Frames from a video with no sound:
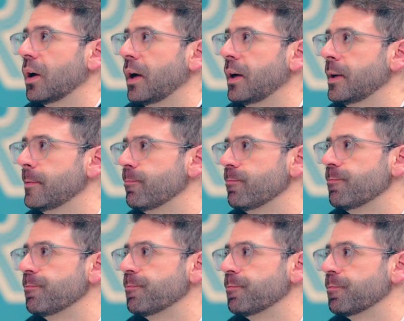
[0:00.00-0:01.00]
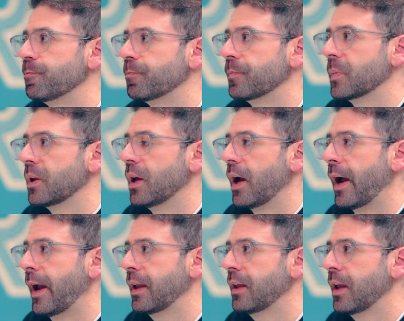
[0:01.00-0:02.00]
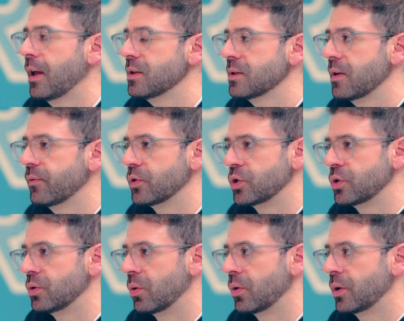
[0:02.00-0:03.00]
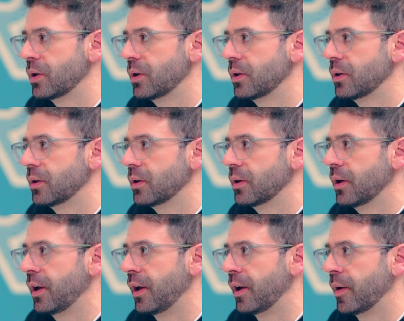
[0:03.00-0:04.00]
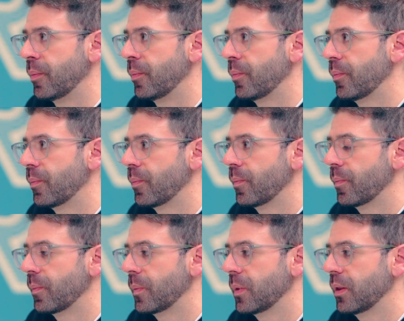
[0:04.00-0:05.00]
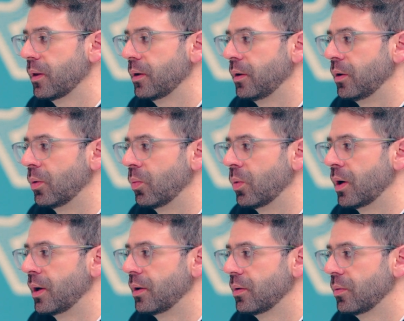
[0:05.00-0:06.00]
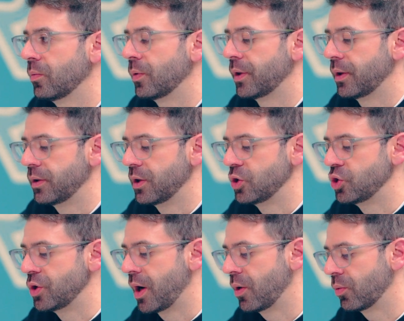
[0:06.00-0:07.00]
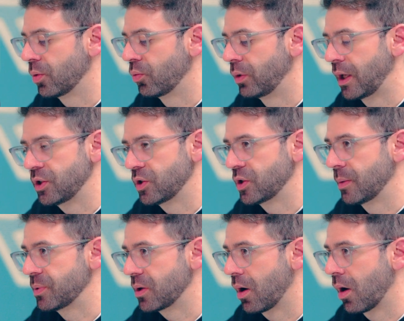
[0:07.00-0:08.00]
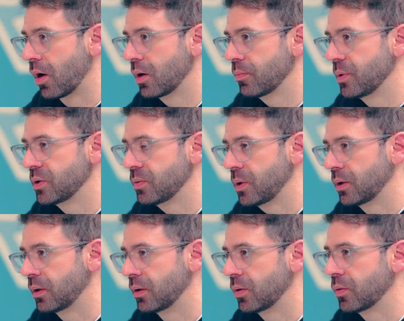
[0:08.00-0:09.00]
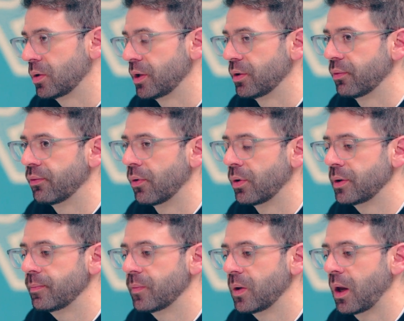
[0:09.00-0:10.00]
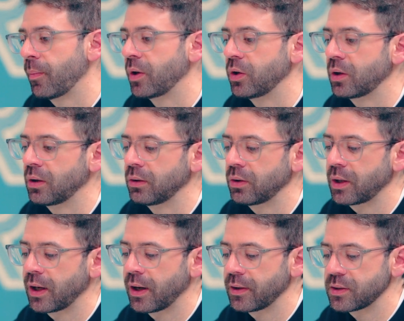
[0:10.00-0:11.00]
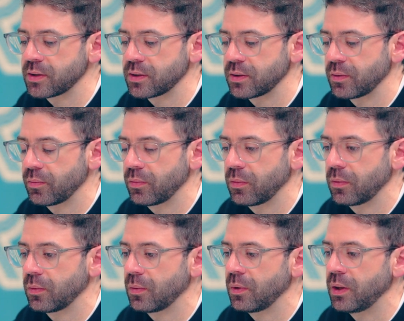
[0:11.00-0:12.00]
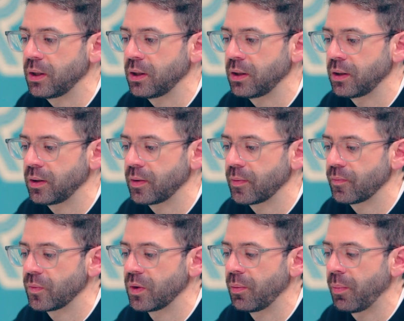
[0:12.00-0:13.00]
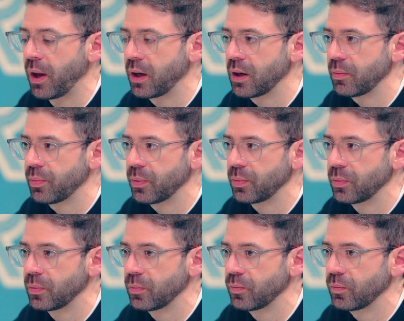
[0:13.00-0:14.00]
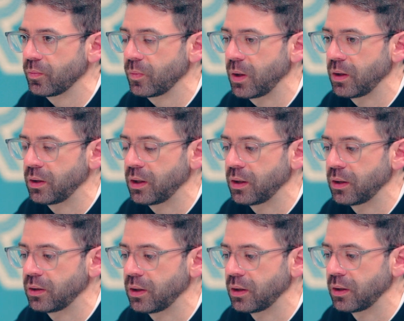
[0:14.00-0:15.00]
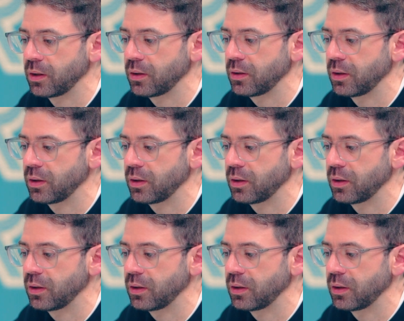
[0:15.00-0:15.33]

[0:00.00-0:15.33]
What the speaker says: I can't say for sure, you know, what the general relationships are between the local and the foreign. I mean, you can look at the makeup and the